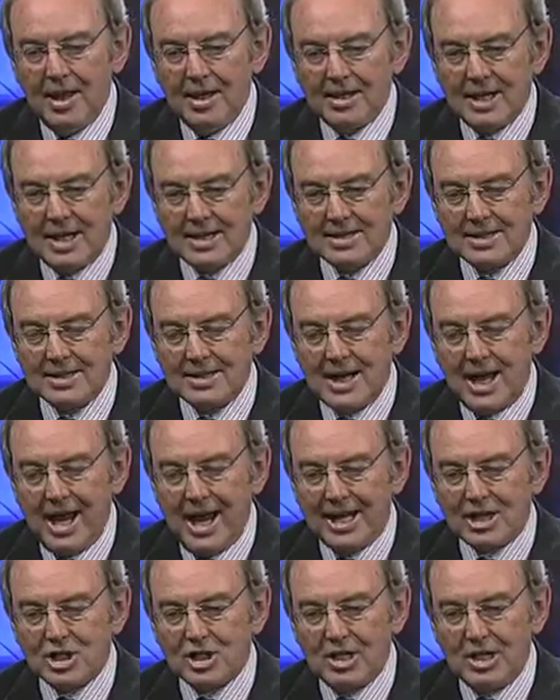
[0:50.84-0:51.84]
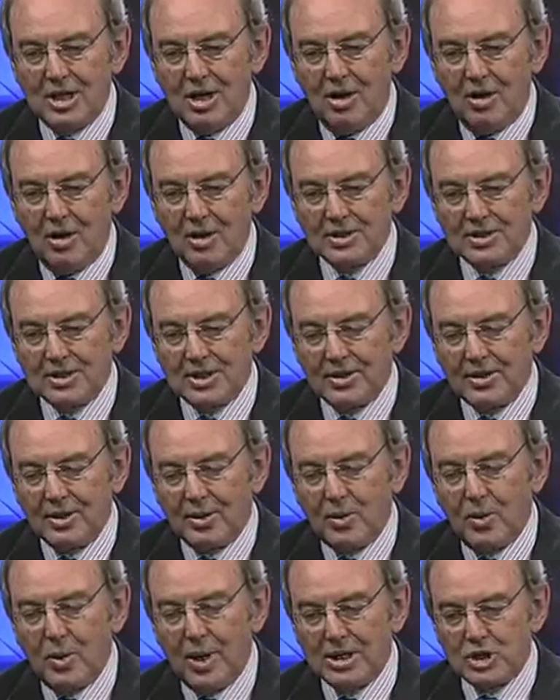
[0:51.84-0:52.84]
doesn't actually answer the
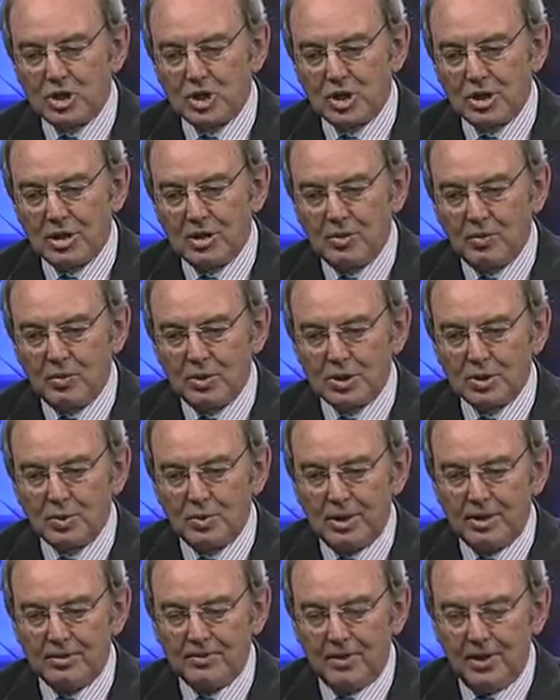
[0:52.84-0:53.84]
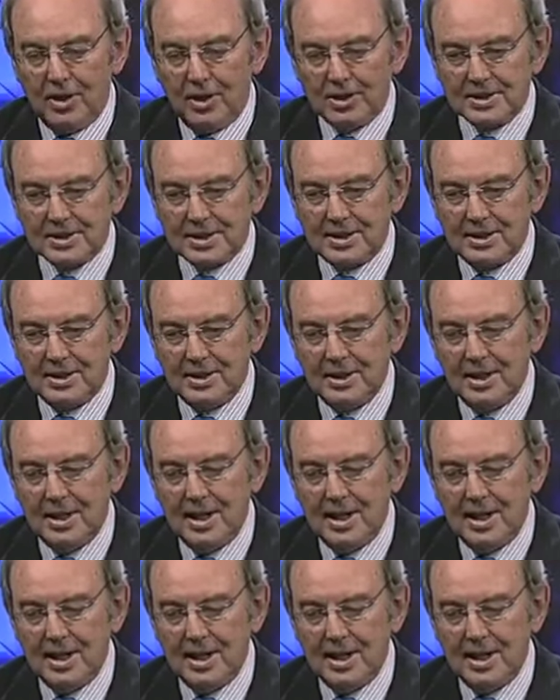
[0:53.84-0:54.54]
question which we have asked.